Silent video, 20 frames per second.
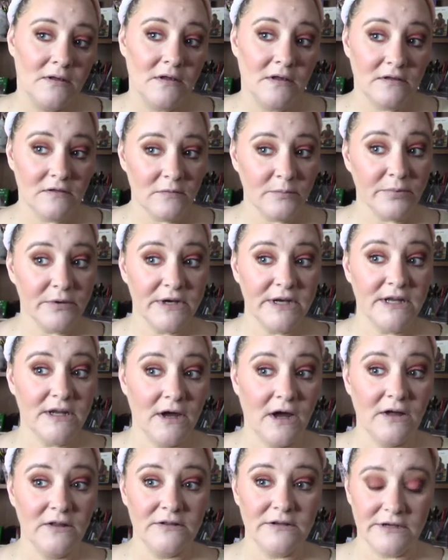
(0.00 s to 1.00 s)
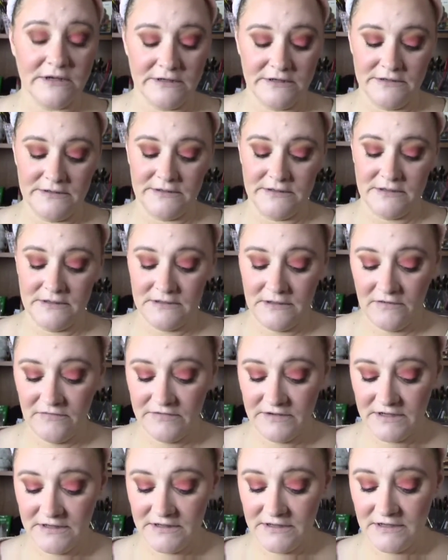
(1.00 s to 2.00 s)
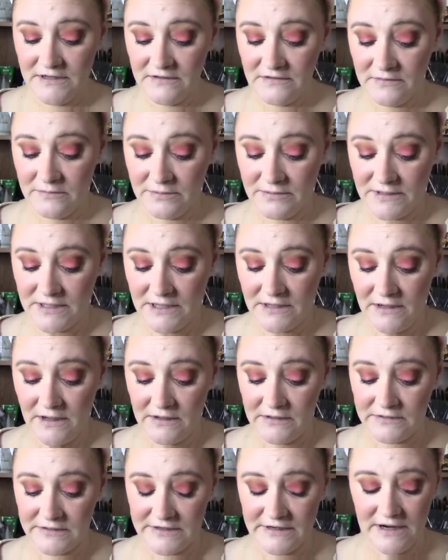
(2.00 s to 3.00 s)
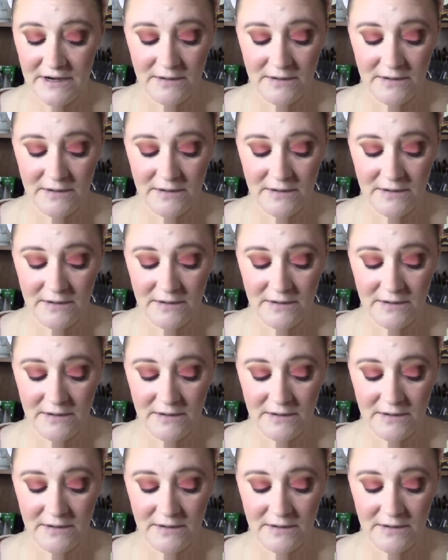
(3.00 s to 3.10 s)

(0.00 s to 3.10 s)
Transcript: It's a pretty color. It definitely is a pretty color.